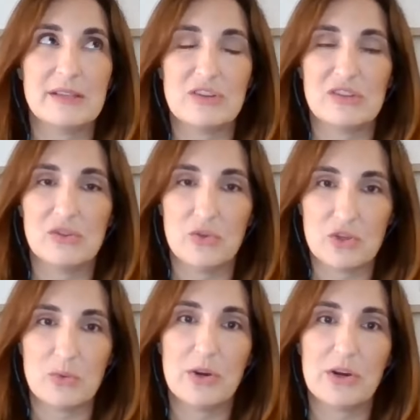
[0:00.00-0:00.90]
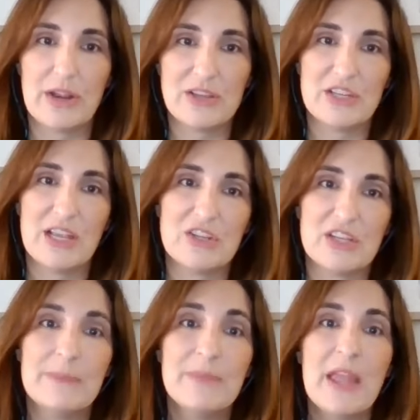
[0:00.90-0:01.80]
such as social work or
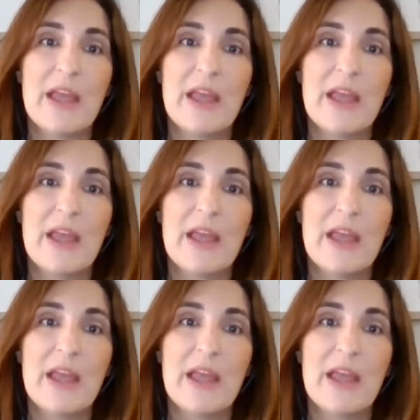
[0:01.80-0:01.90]
education,